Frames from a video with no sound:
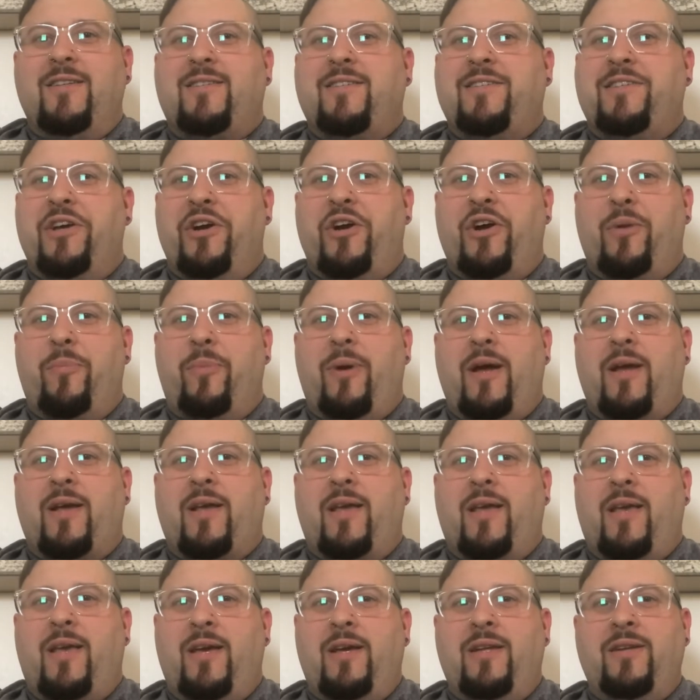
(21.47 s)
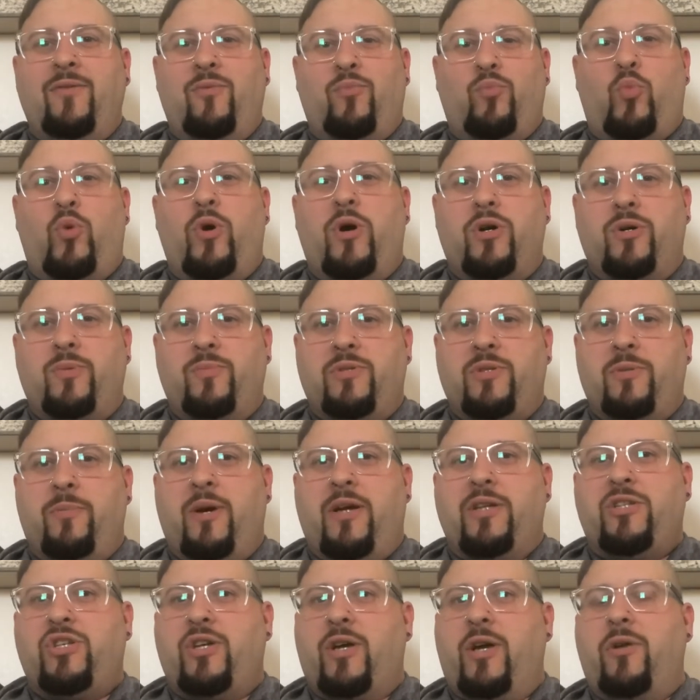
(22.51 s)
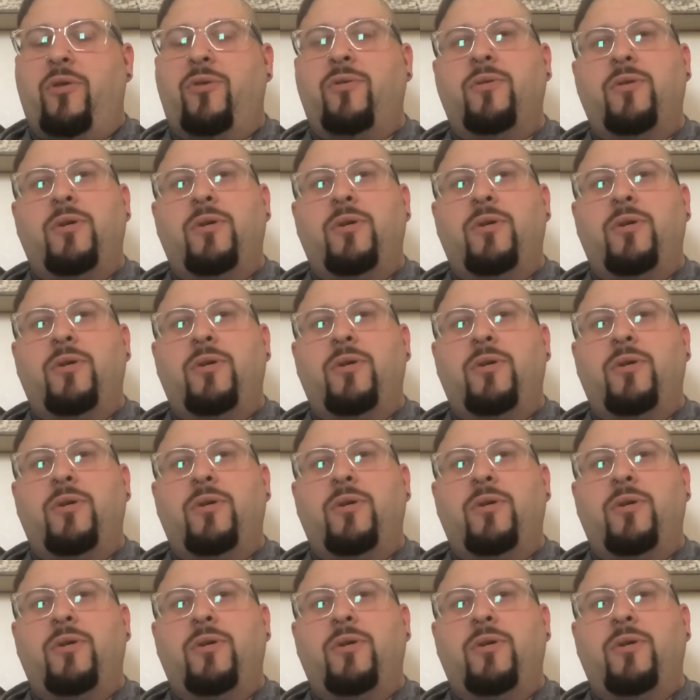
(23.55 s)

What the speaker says: Derek back again. Welcome to my channel.